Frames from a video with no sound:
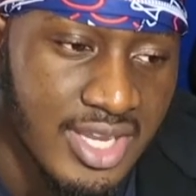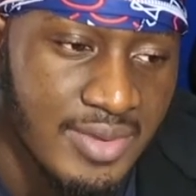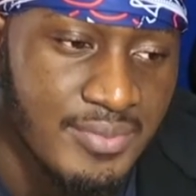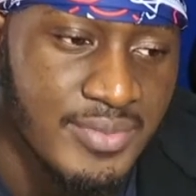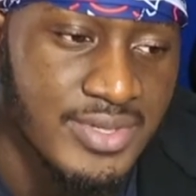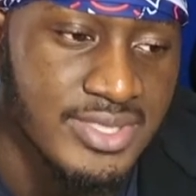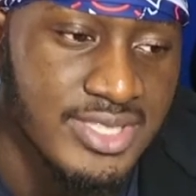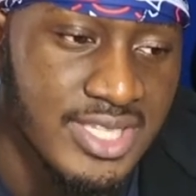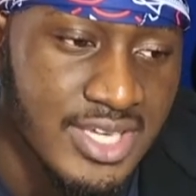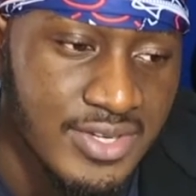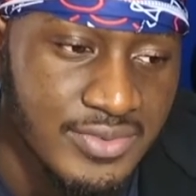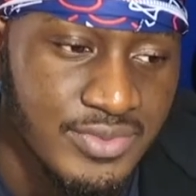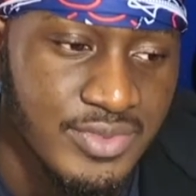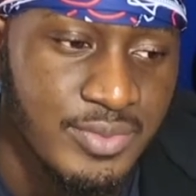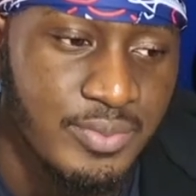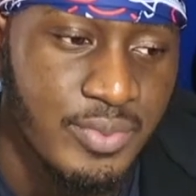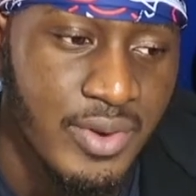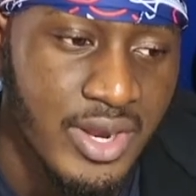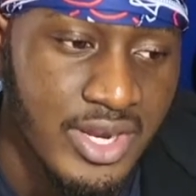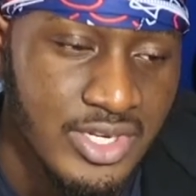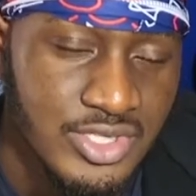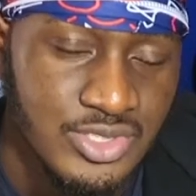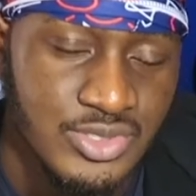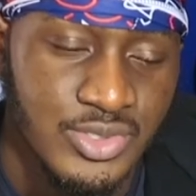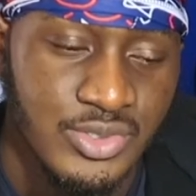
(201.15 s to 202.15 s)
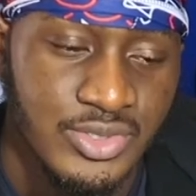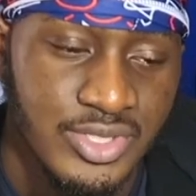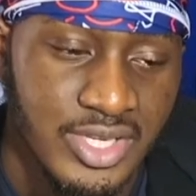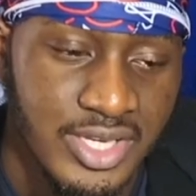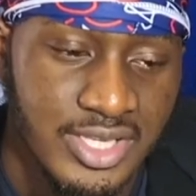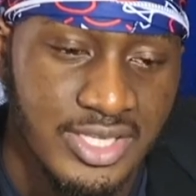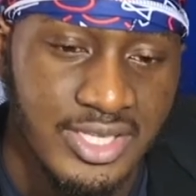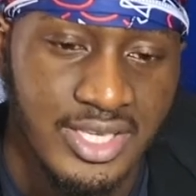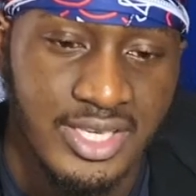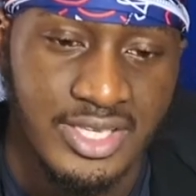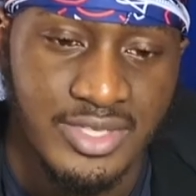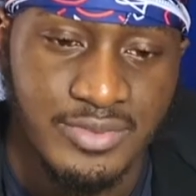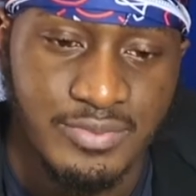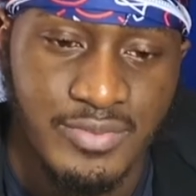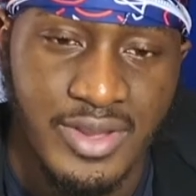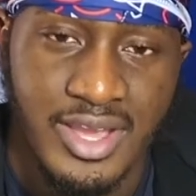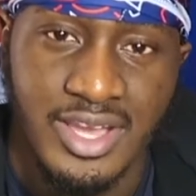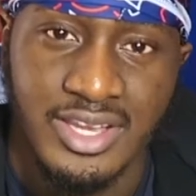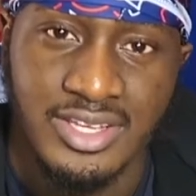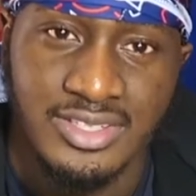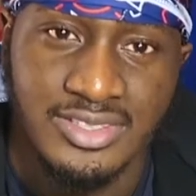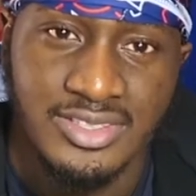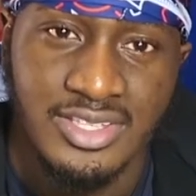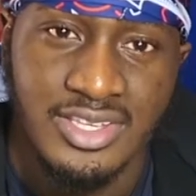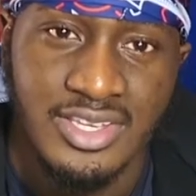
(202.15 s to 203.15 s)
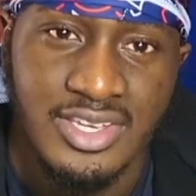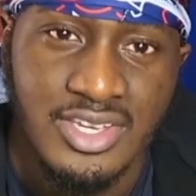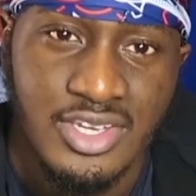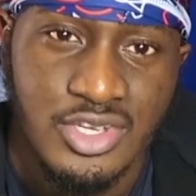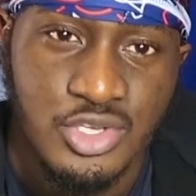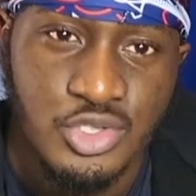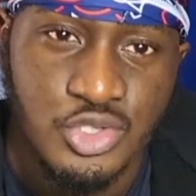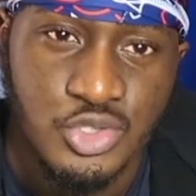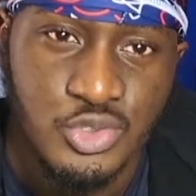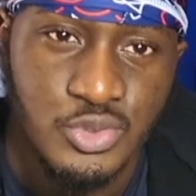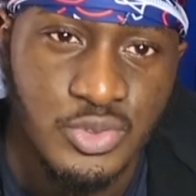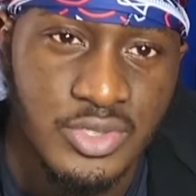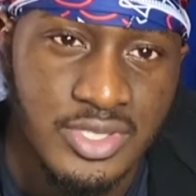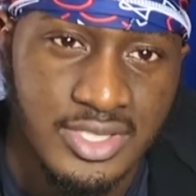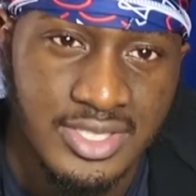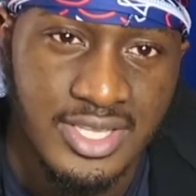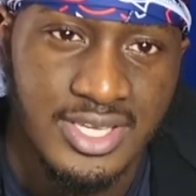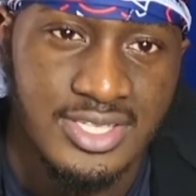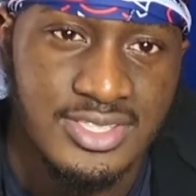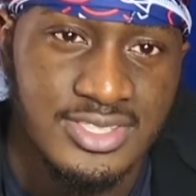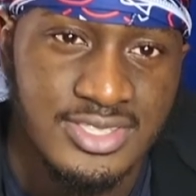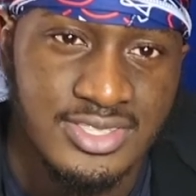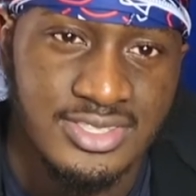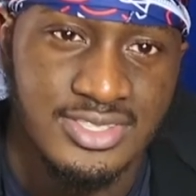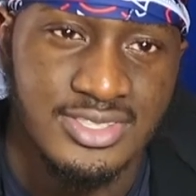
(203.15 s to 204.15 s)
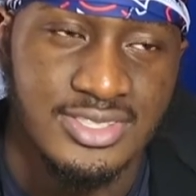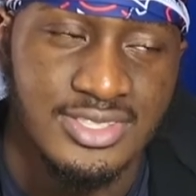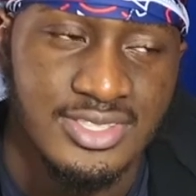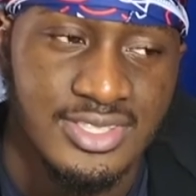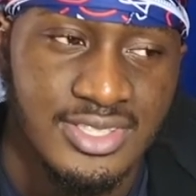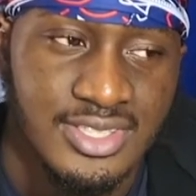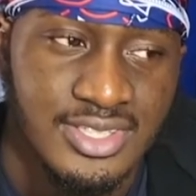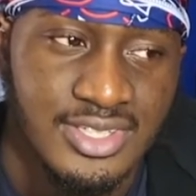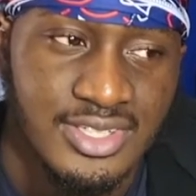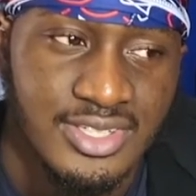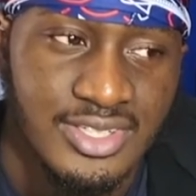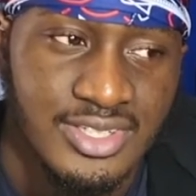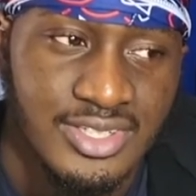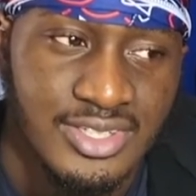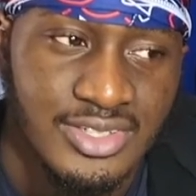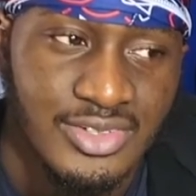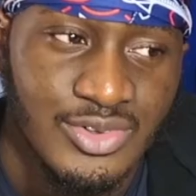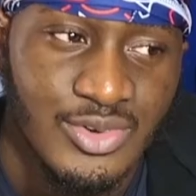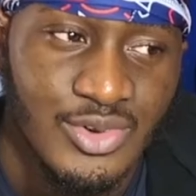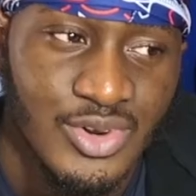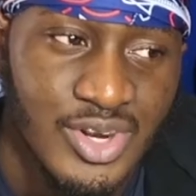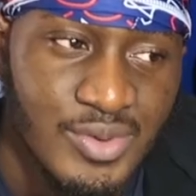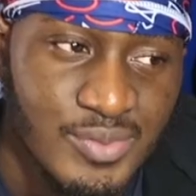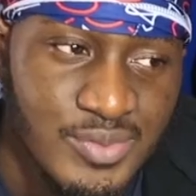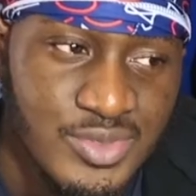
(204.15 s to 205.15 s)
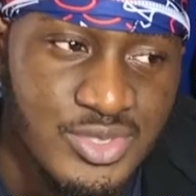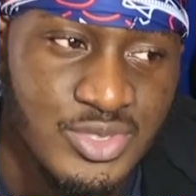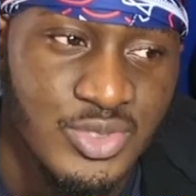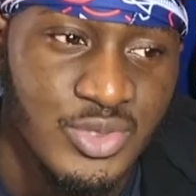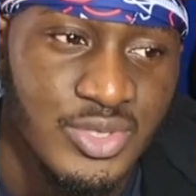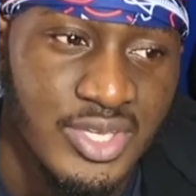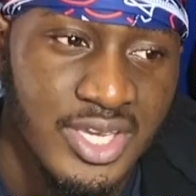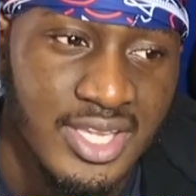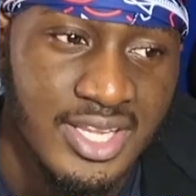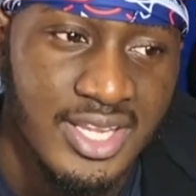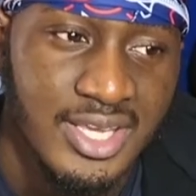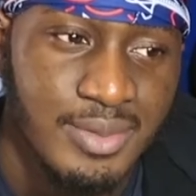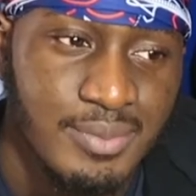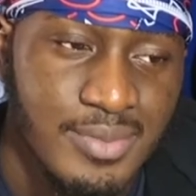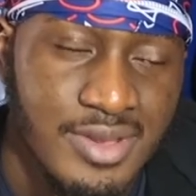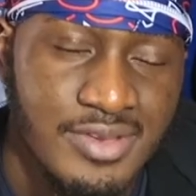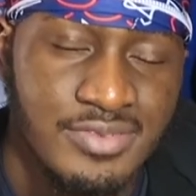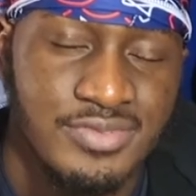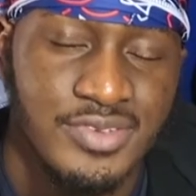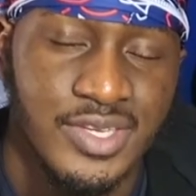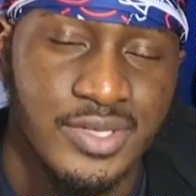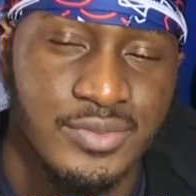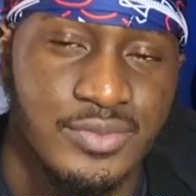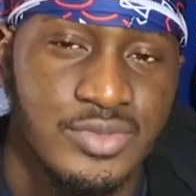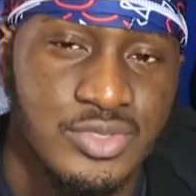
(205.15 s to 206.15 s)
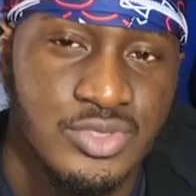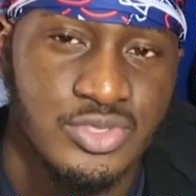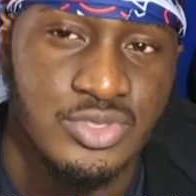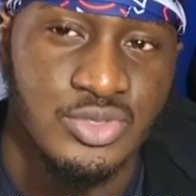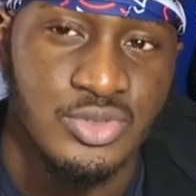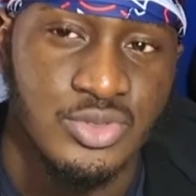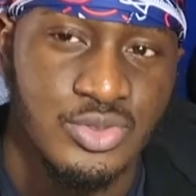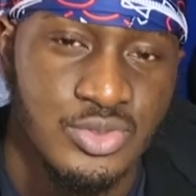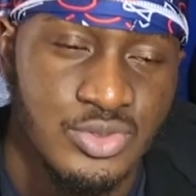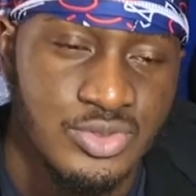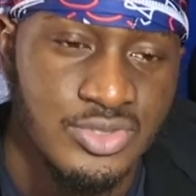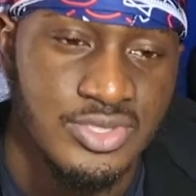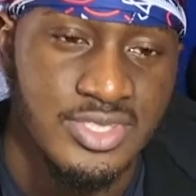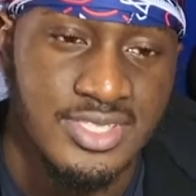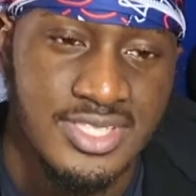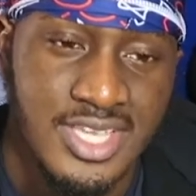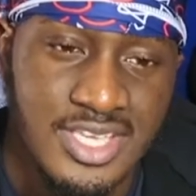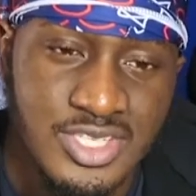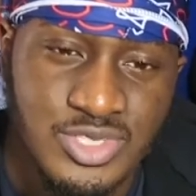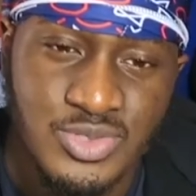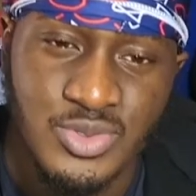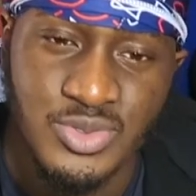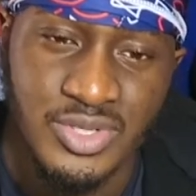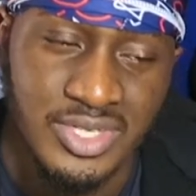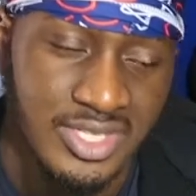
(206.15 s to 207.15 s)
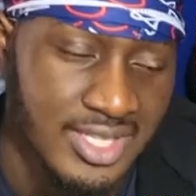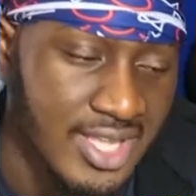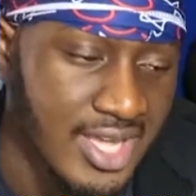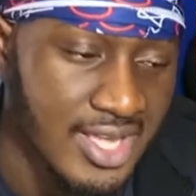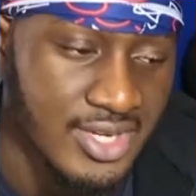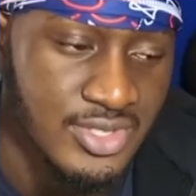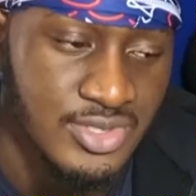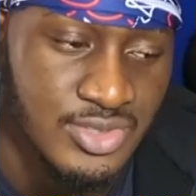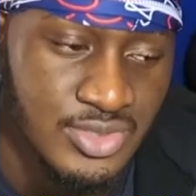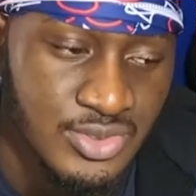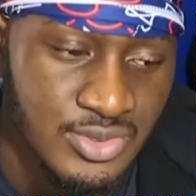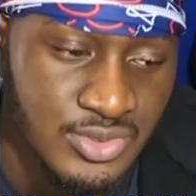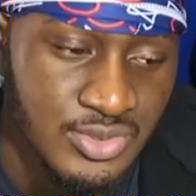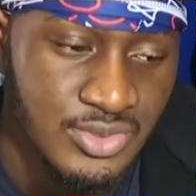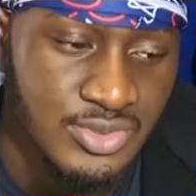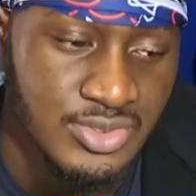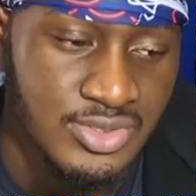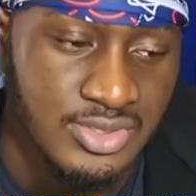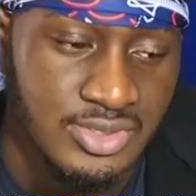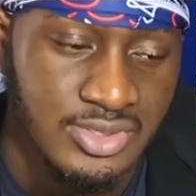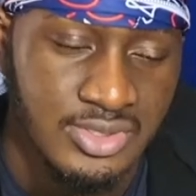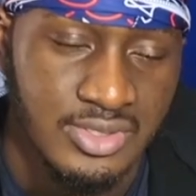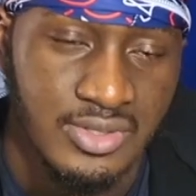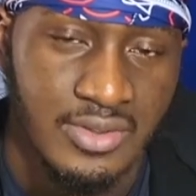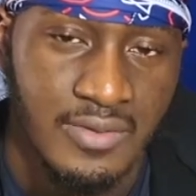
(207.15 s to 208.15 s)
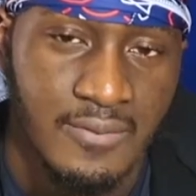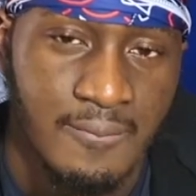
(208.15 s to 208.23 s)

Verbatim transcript: I'm gonna definitely probably show y'all, like, my shoe collection, or I'm gonna show y'all, like, my favorite shoes, because I sold a lot of shoes.